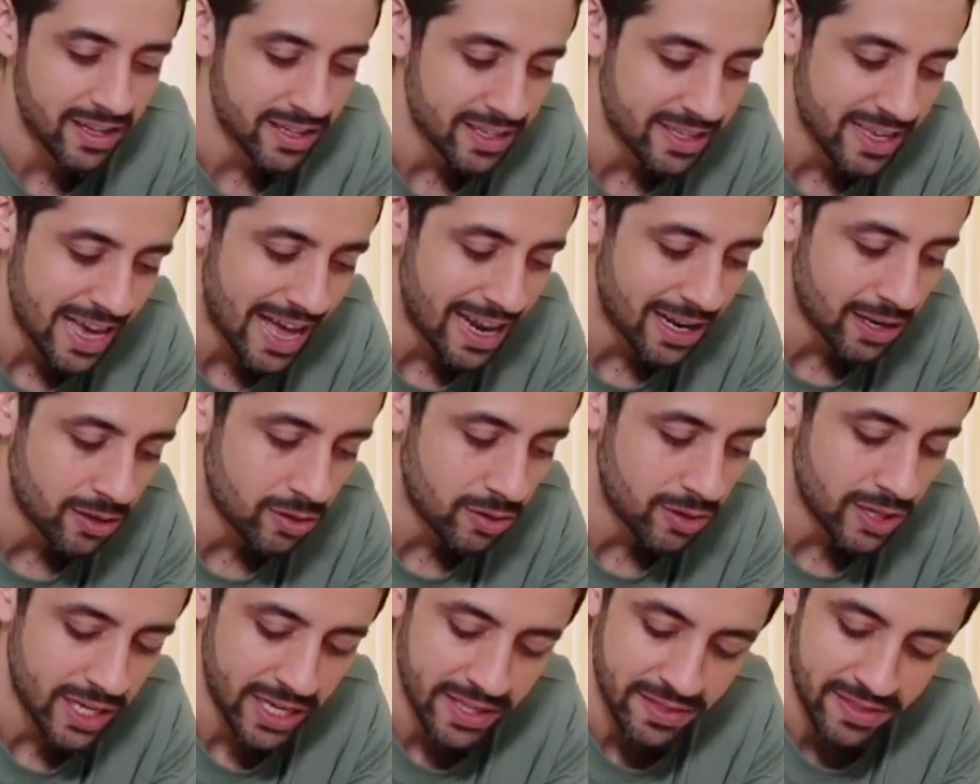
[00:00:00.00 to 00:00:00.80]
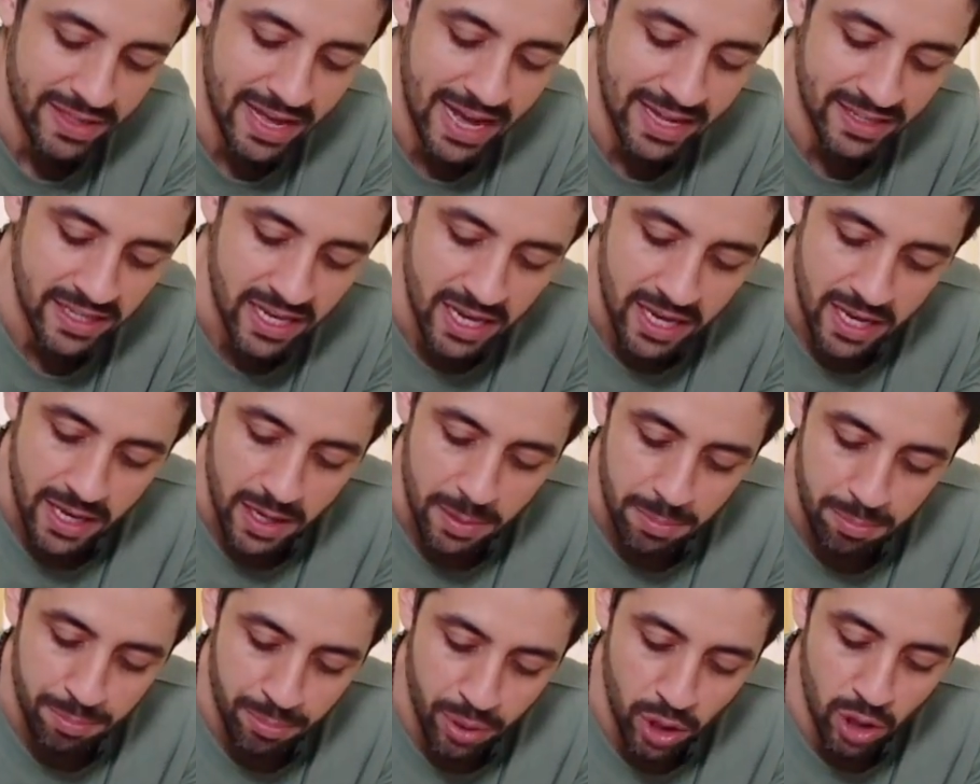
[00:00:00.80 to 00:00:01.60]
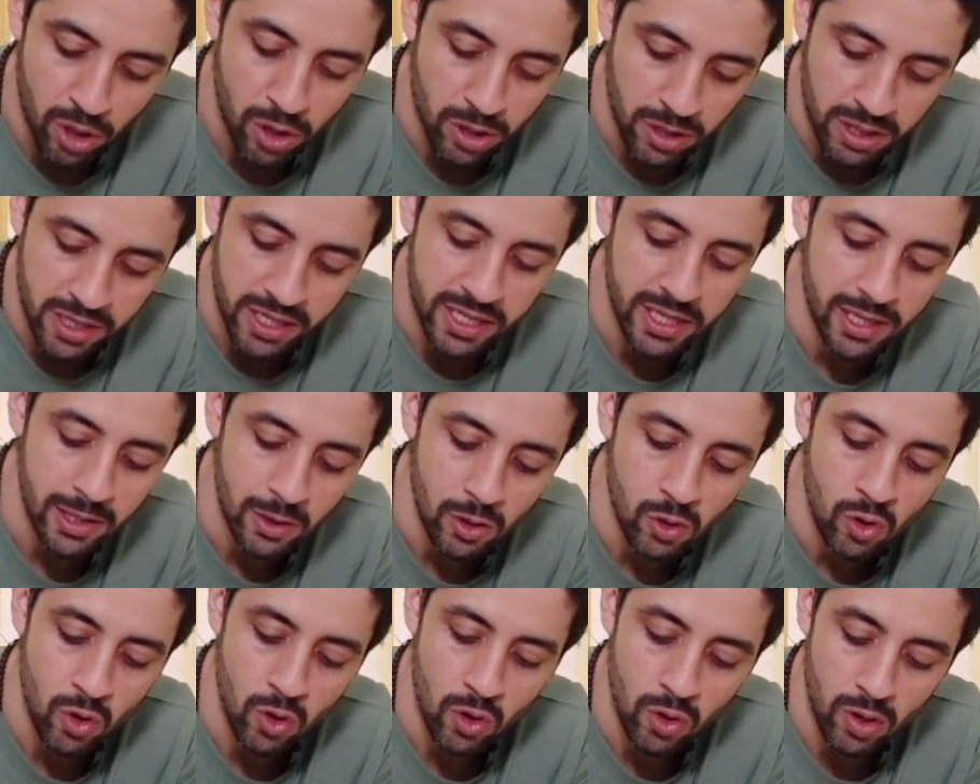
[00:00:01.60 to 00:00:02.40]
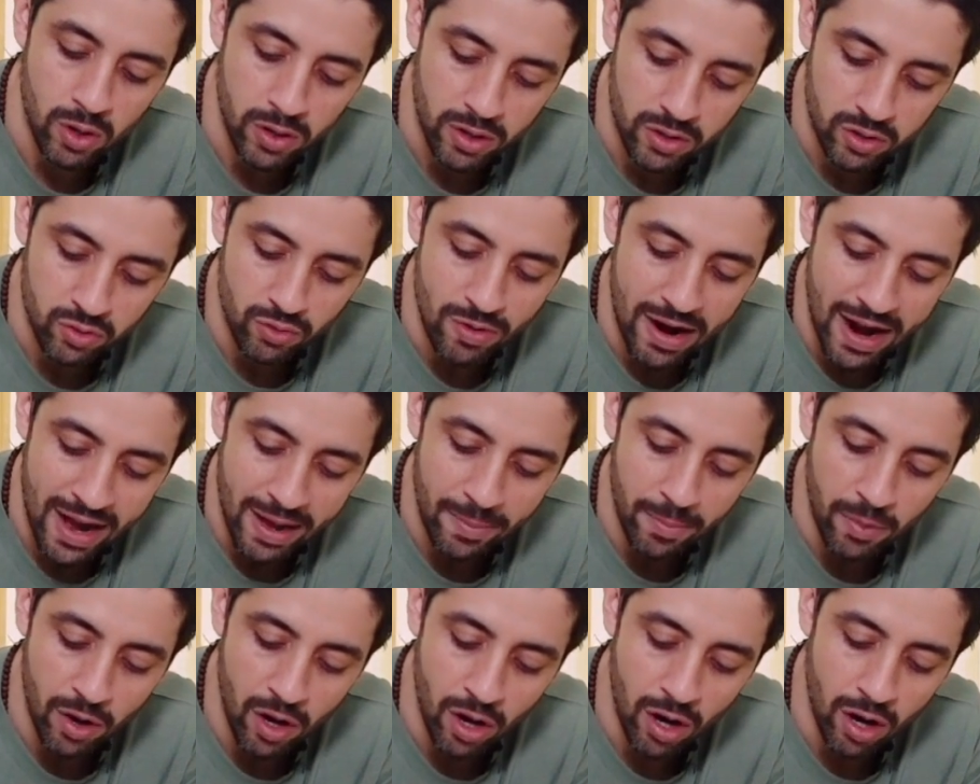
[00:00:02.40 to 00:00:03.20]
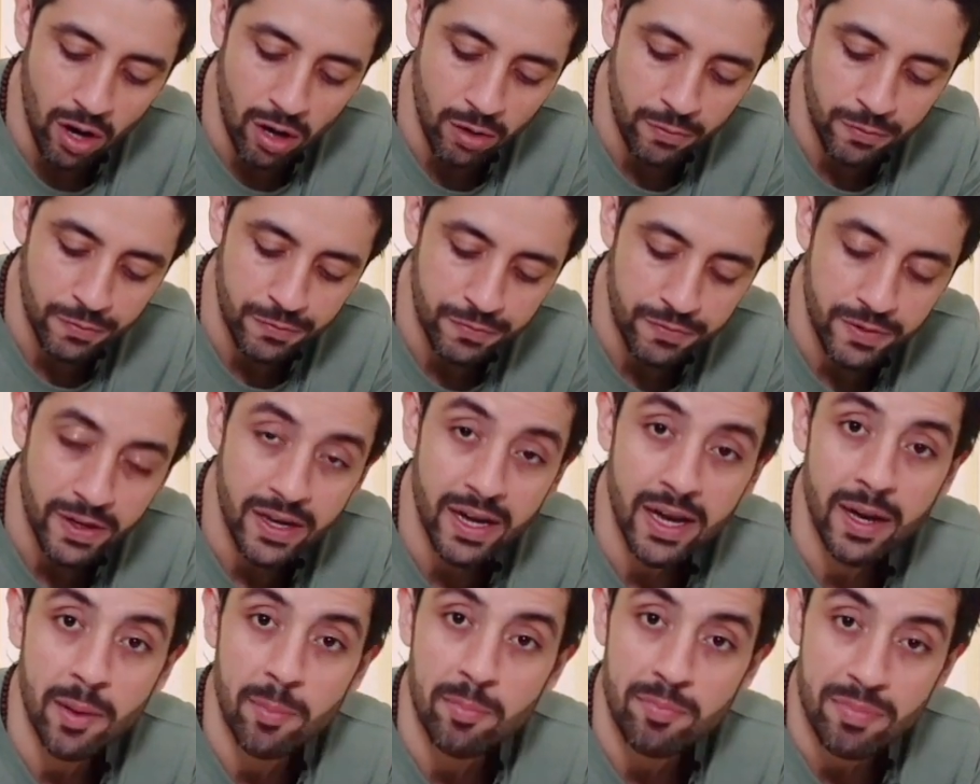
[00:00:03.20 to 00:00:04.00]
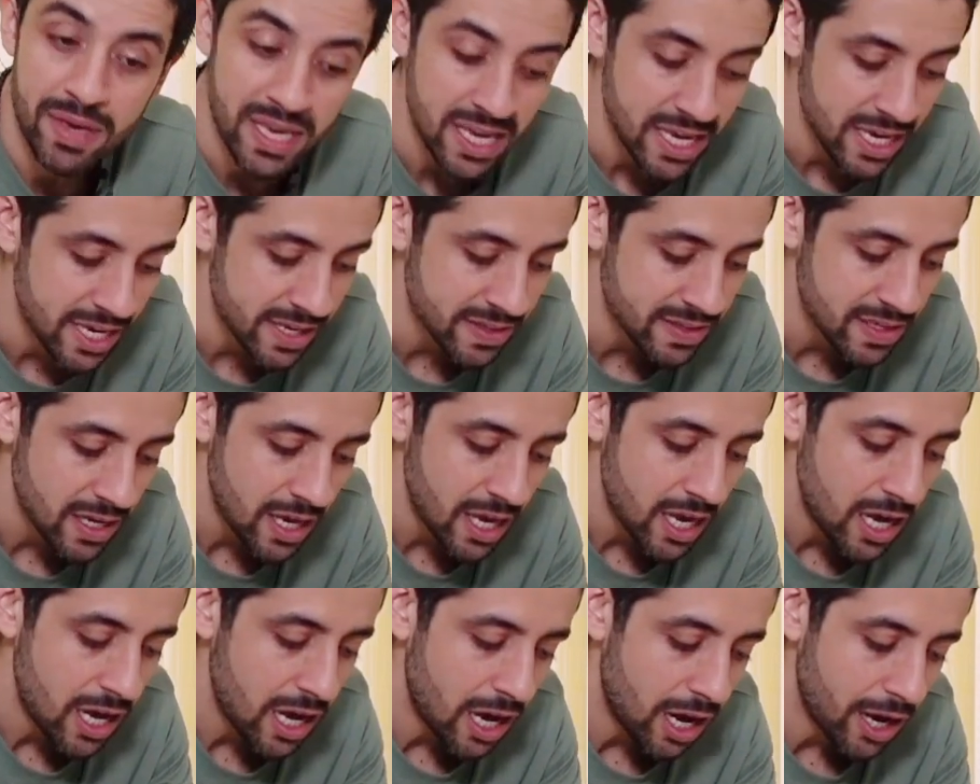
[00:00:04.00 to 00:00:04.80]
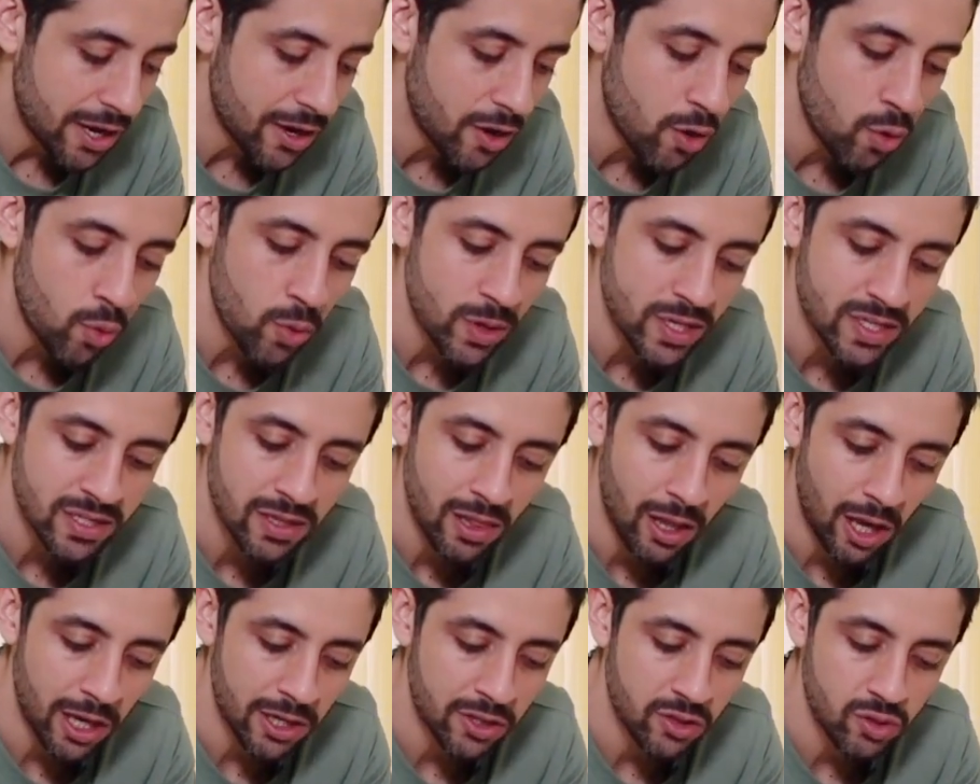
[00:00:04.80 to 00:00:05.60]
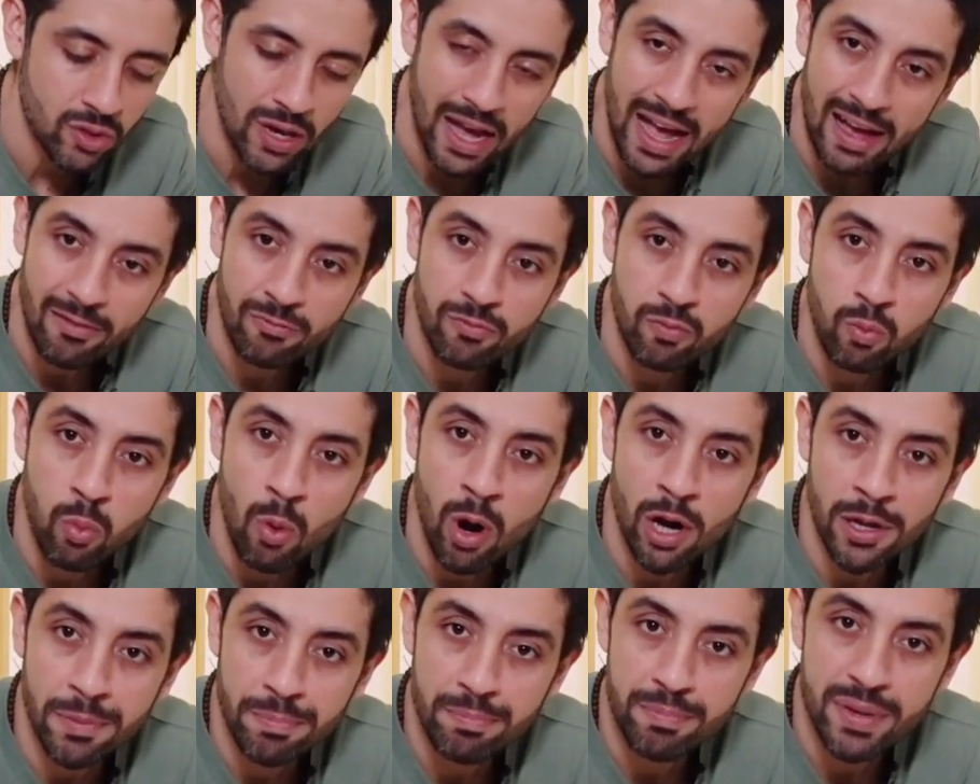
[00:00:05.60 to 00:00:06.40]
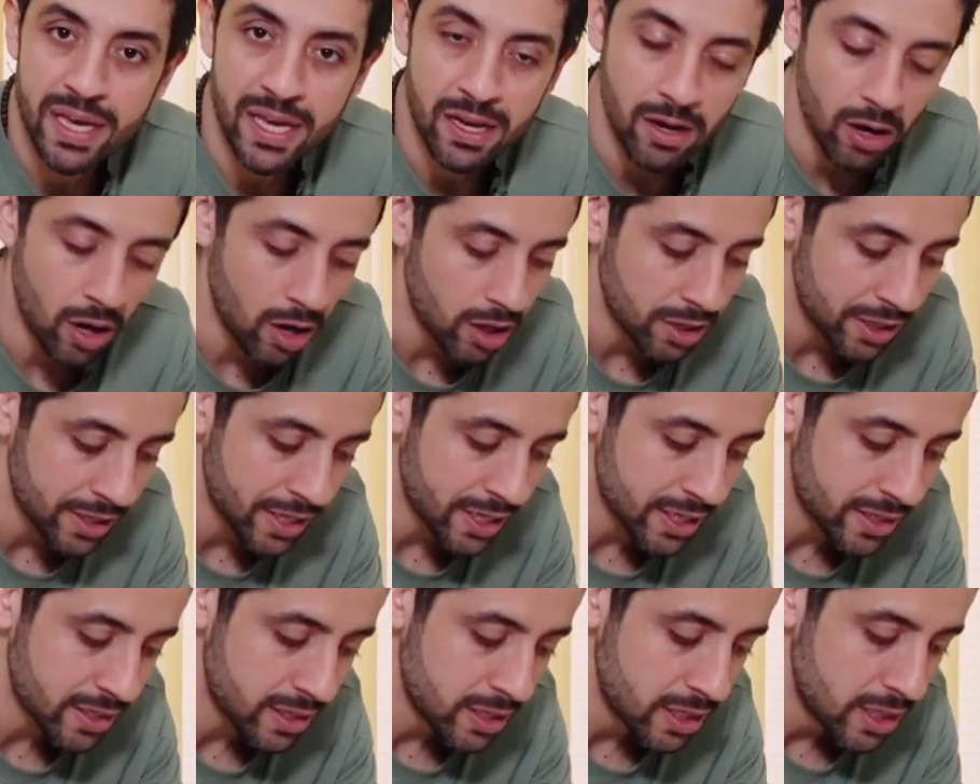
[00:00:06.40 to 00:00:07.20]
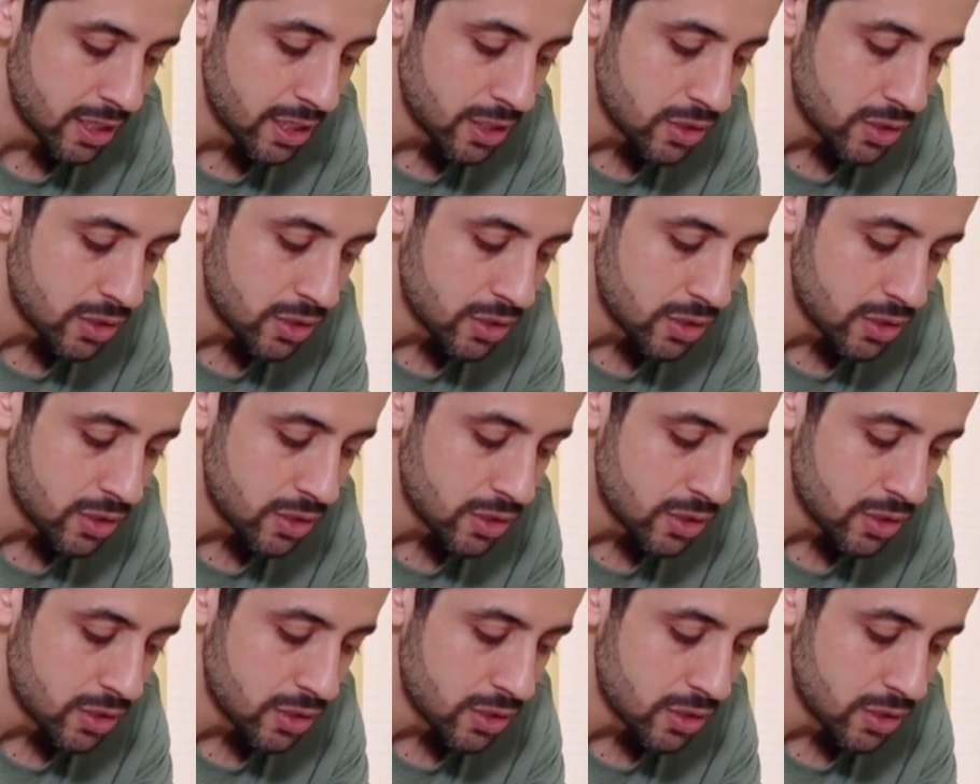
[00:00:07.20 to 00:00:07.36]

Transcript: calculate that per kilogram of meat, I always like to have 1 big onion.